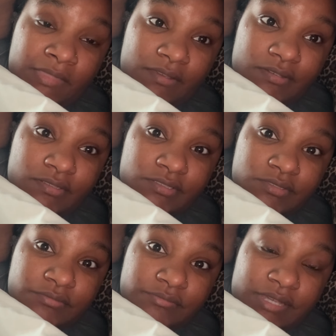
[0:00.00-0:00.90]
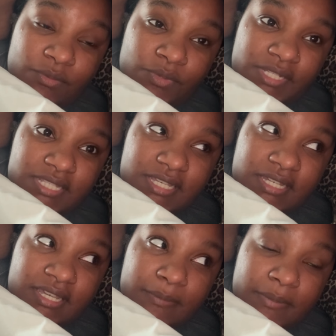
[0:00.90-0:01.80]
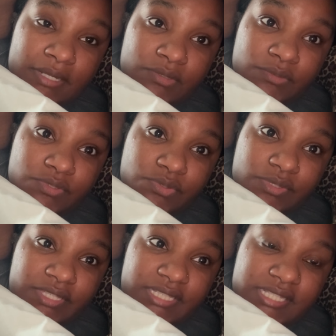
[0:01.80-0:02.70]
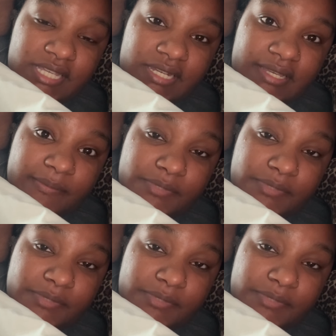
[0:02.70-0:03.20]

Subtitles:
I want to take a nap, but I know it's too late to take a nap.